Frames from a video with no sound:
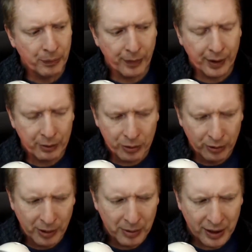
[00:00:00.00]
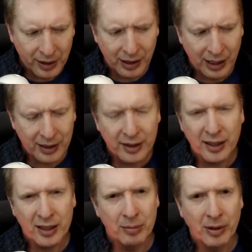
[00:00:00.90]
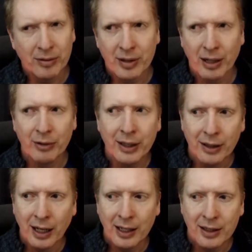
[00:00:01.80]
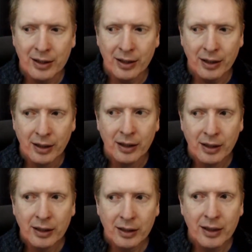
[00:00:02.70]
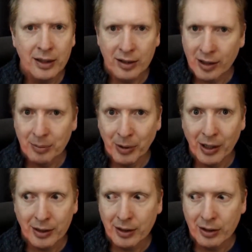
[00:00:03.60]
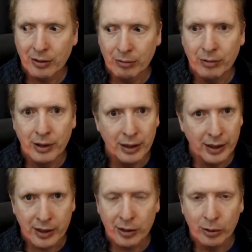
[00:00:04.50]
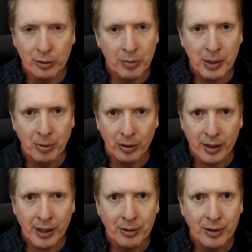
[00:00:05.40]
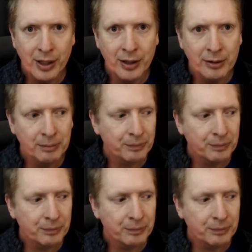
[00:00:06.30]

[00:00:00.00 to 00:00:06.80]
And it was only within the last six months I realised that these third parties are really slowing people down, you know?